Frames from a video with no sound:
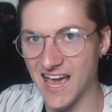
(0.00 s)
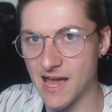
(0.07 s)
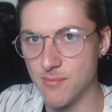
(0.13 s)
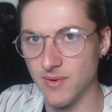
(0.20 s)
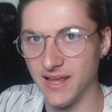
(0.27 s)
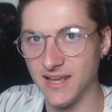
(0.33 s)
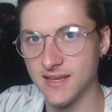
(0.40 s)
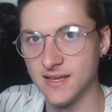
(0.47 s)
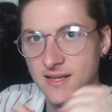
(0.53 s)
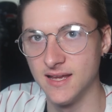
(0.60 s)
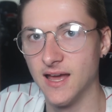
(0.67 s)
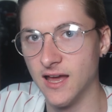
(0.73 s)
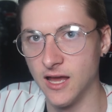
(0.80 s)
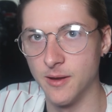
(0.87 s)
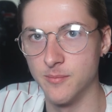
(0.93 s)
cam link
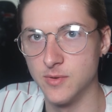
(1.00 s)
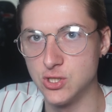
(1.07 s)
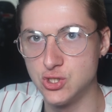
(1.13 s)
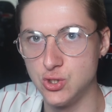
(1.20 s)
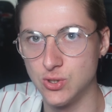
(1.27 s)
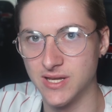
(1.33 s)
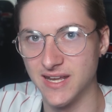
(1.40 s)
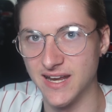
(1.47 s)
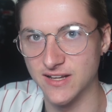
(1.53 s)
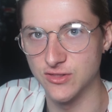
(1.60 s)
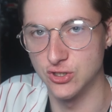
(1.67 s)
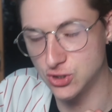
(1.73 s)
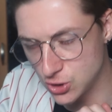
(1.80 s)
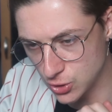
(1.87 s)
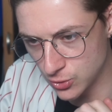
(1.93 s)
to connect
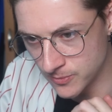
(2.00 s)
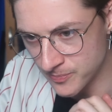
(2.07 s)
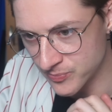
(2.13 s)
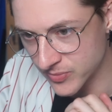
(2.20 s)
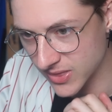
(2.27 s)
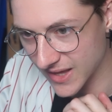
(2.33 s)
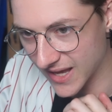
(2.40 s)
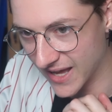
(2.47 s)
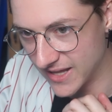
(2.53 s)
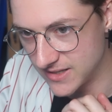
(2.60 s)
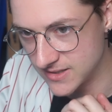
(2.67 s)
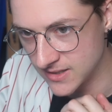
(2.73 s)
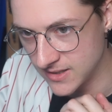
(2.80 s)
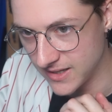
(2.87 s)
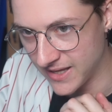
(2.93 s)
the two,
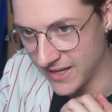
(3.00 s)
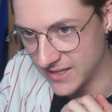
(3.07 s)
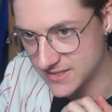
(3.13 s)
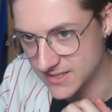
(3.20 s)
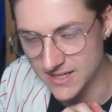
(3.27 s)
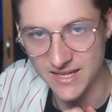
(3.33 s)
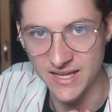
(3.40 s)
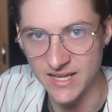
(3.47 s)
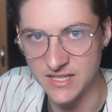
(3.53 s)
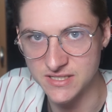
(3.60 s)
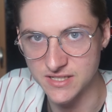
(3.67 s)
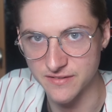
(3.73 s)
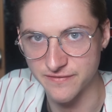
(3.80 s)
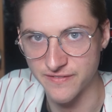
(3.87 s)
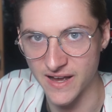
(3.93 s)
and it
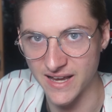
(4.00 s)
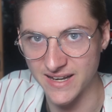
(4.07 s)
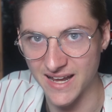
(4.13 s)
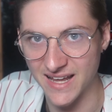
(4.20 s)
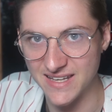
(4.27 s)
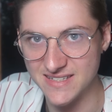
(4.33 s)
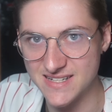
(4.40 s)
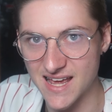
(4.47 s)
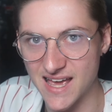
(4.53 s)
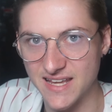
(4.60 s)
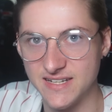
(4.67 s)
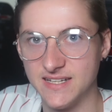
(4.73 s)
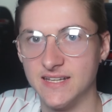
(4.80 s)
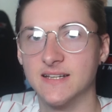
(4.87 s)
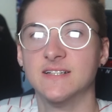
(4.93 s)
is fine and
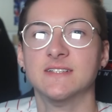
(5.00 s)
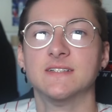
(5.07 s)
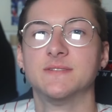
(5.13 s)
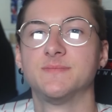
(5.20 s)
dandy.